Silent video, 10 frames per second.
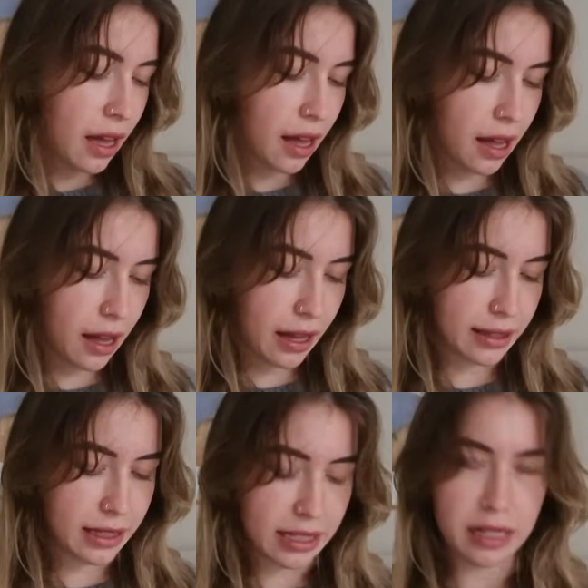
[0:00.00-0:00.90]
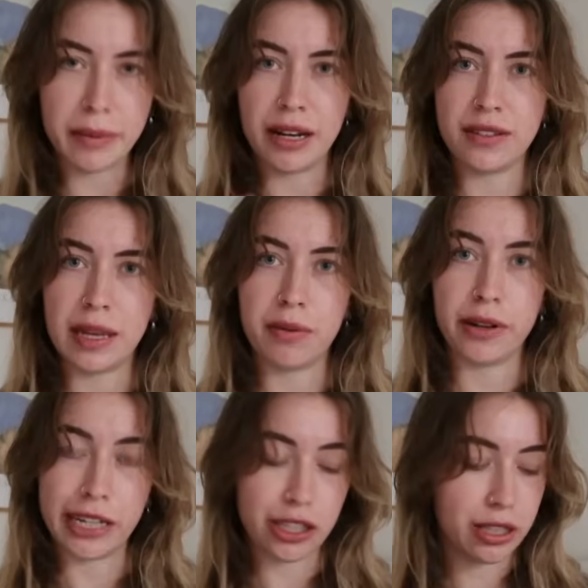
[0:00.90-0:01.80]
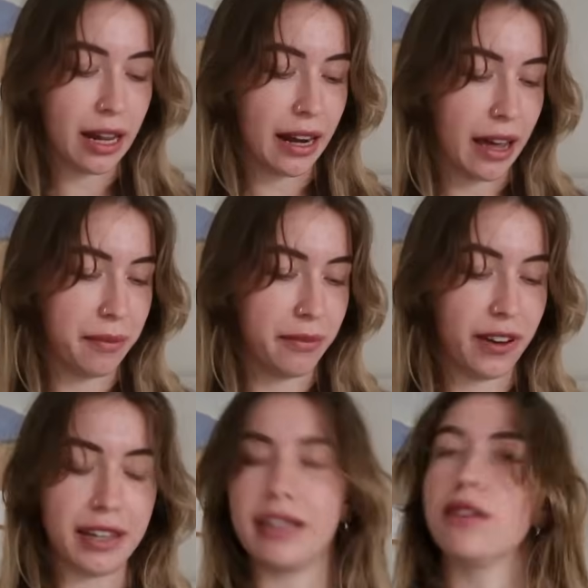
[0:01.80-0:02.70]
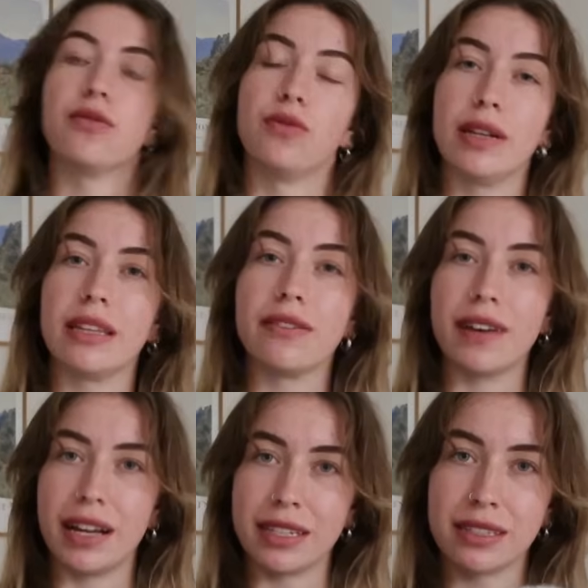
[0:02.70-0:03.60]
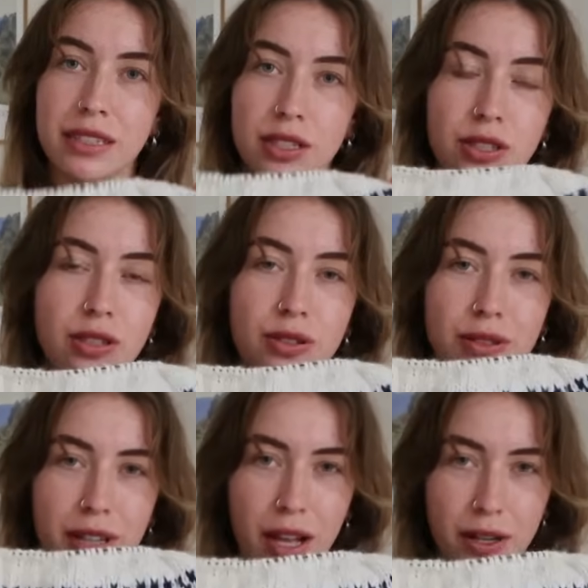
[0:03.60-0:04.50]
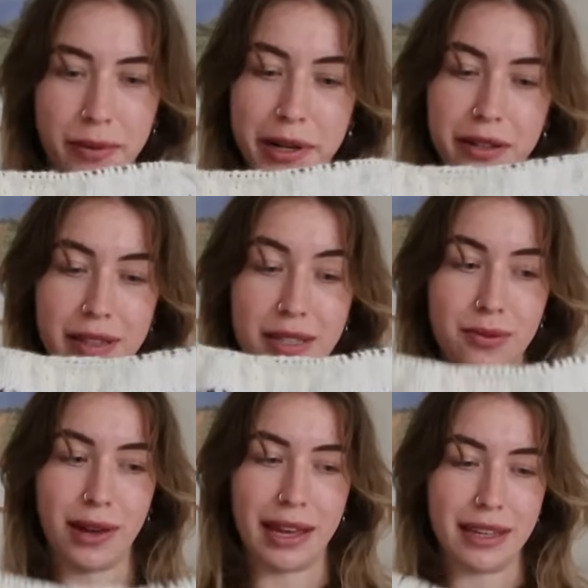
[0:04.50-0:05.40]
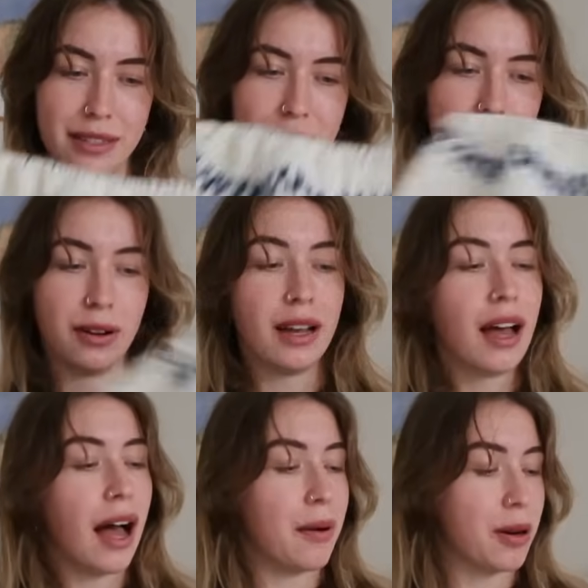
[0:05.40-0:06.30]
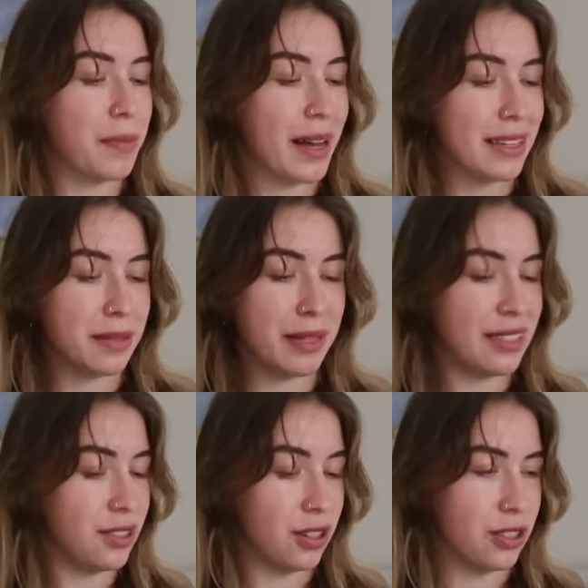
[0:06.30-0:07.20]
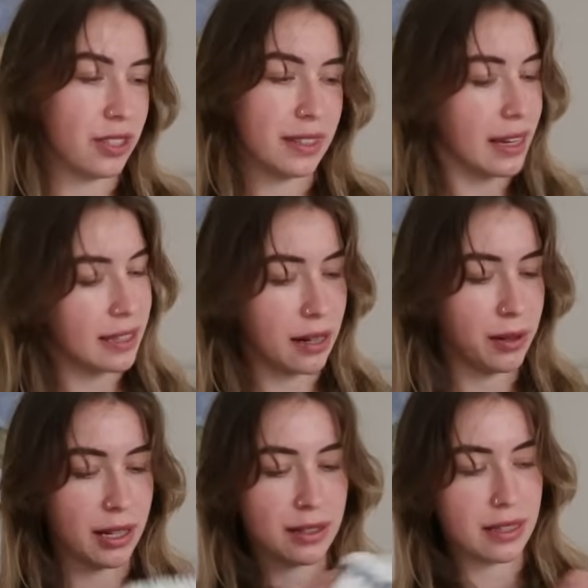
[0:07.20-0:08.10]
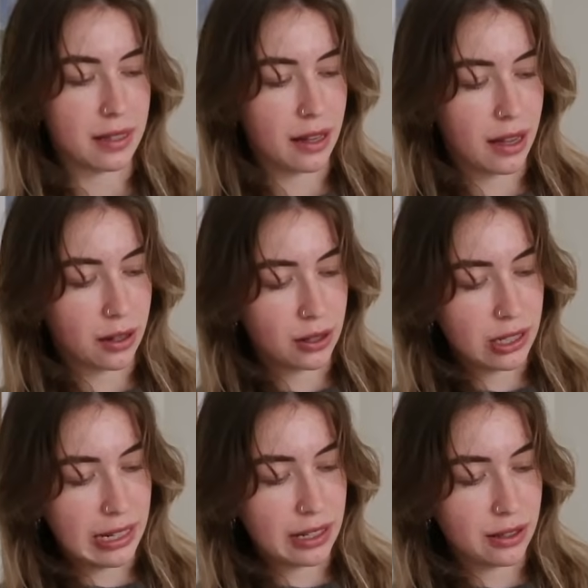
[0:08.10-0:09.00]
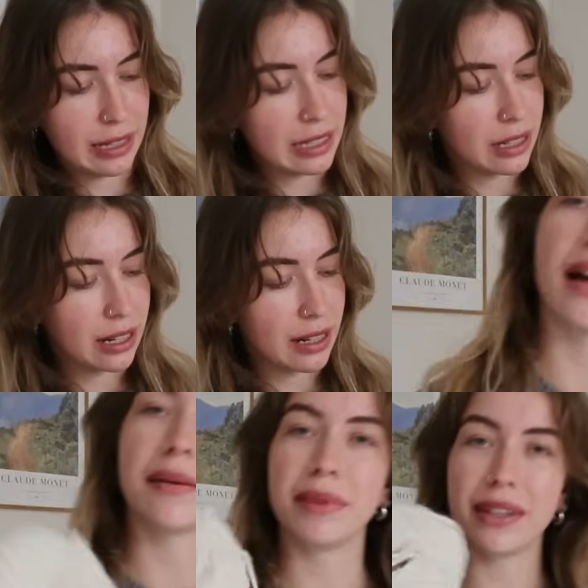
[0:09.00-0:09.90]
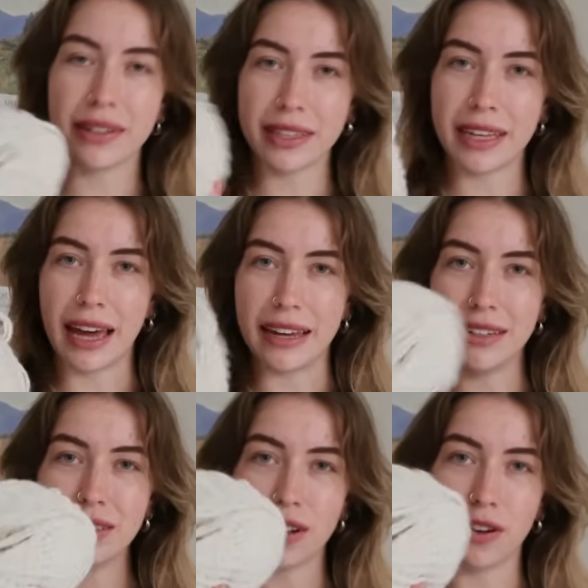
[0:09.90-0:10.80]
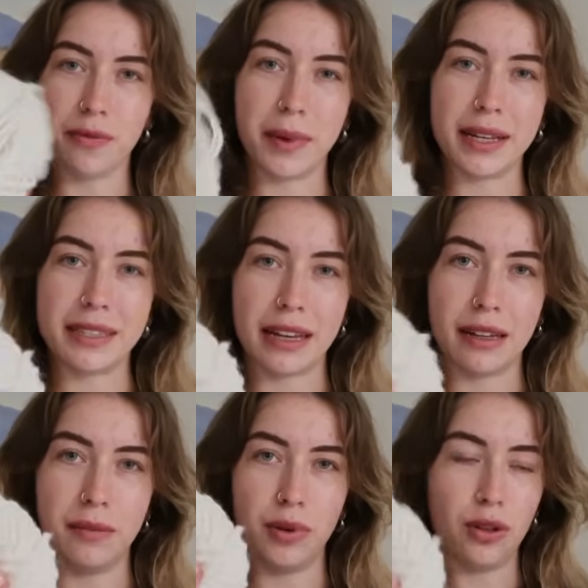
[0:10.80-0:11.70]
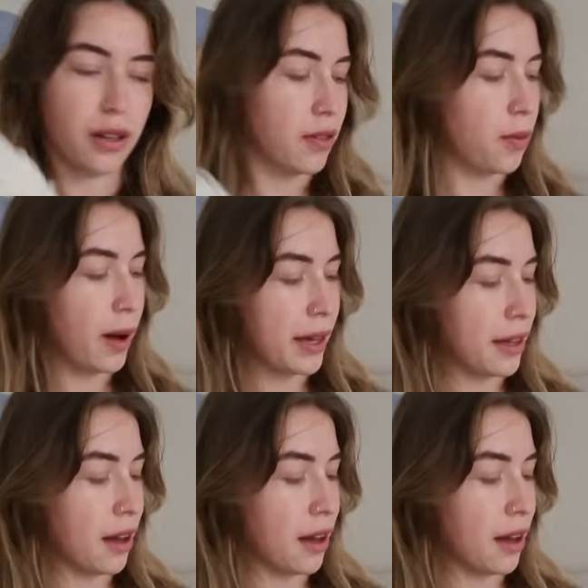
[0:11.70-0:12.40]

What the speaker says: a decent amount of separation, and I'm finding it really fast to do the colour work this way, so I want to pass the message on just in case anyone else is a continental knitter. I'm nearing the end of my second ball of the white